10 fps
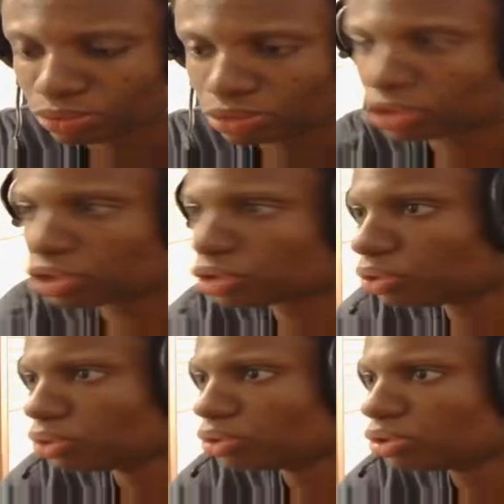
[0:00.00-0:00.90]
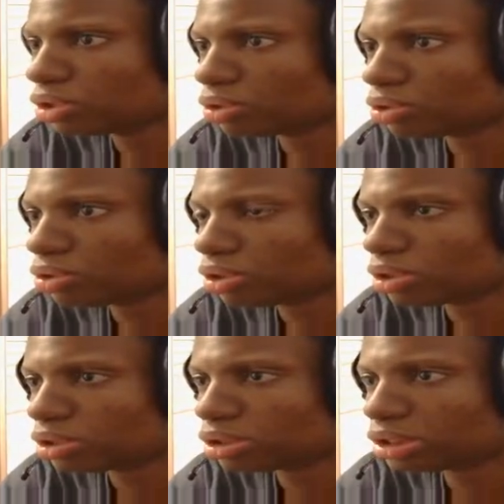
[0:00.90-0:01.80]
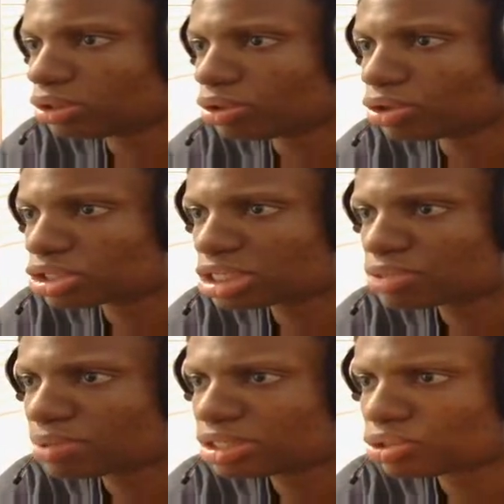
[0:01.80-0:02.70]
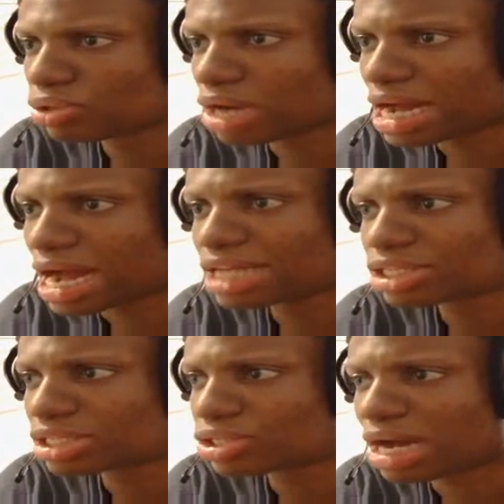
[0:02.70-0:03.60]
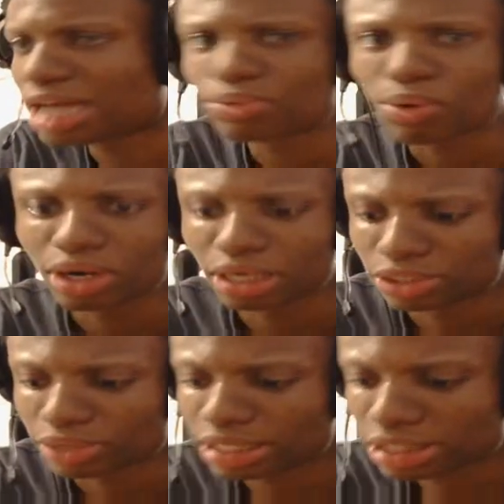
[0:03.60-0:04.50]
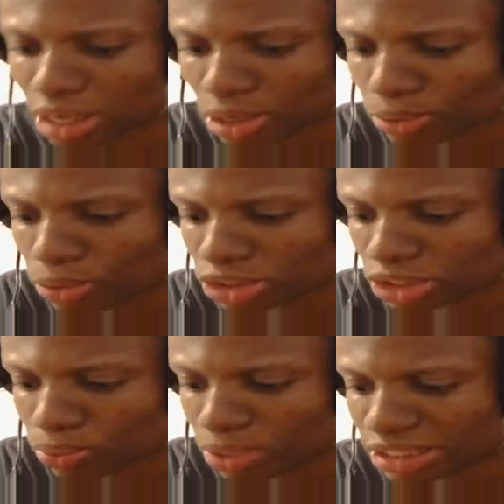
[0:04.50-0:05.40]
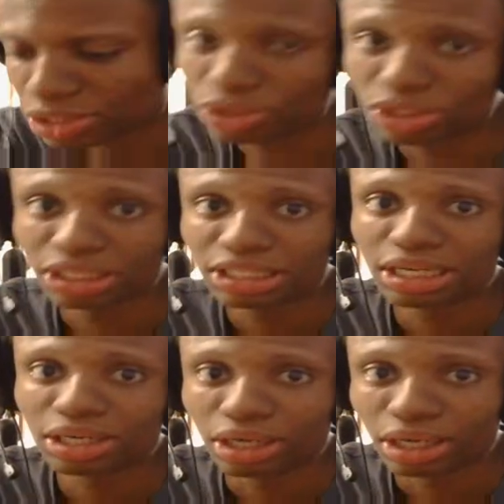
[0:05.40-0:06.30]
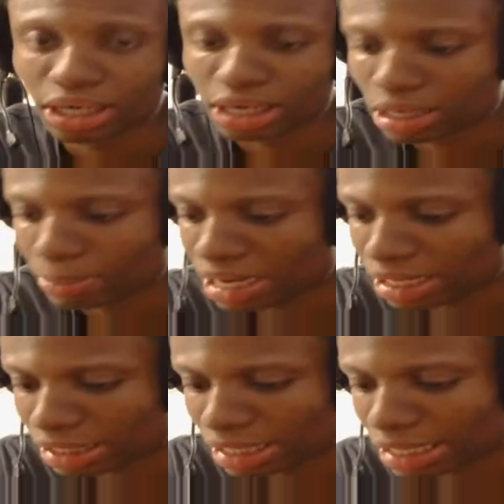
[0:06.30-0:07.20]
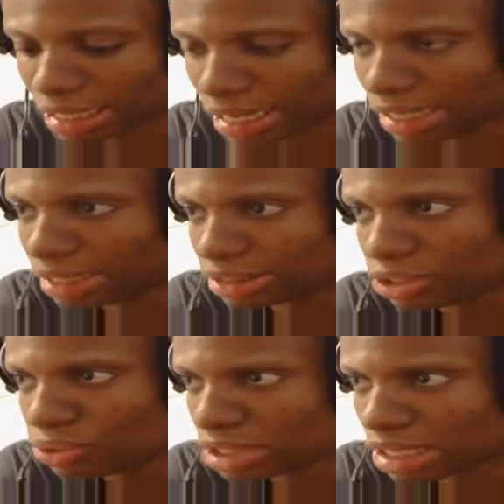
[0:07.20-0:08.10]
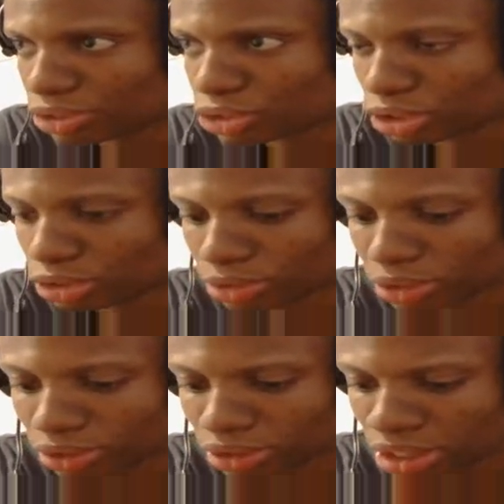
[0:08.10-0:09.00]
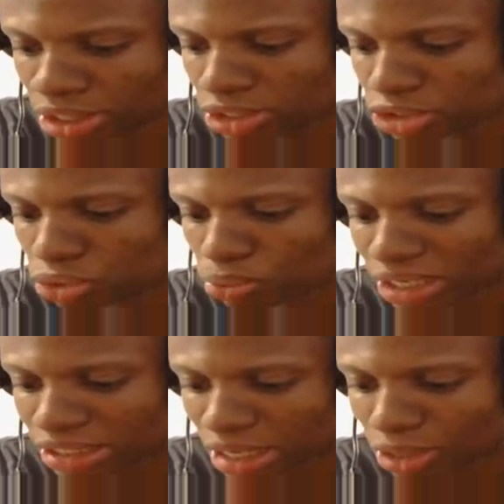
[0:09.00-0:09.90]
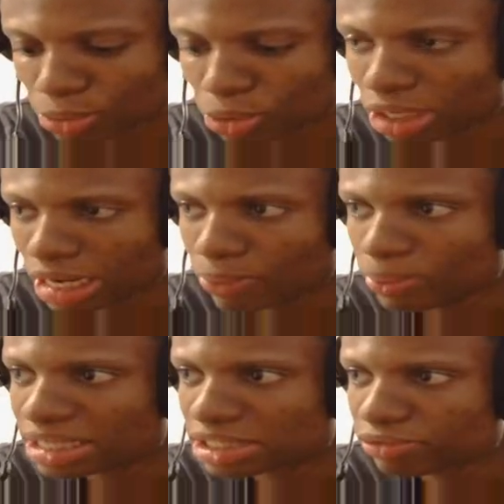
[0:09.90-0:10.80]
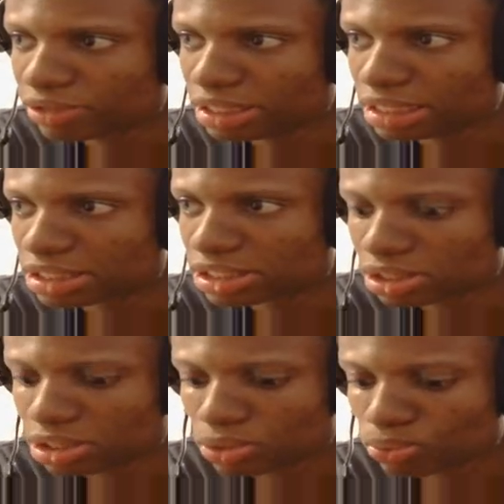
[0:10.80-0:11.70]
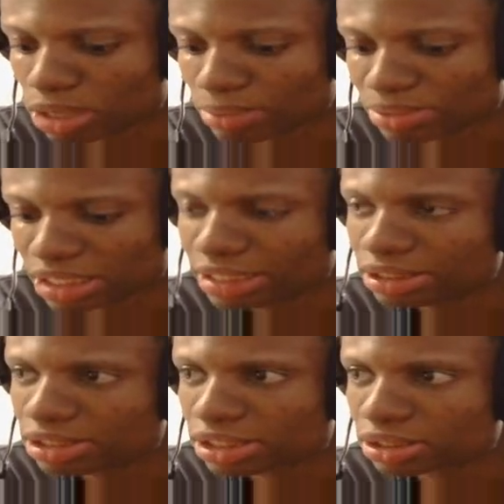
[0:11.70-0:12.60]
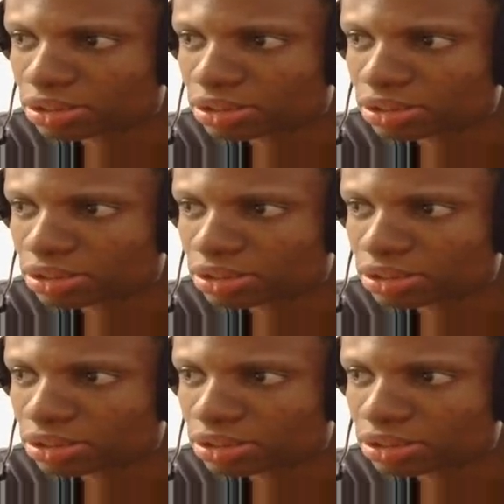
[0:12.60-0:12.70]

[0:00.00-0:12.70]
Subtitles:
so also as well, so as we're on this, right, so I'll go to Wix. So this is another hack that I like to use, and I'll show you to y'all. So Wix, I'll go on like Wix fitness websites,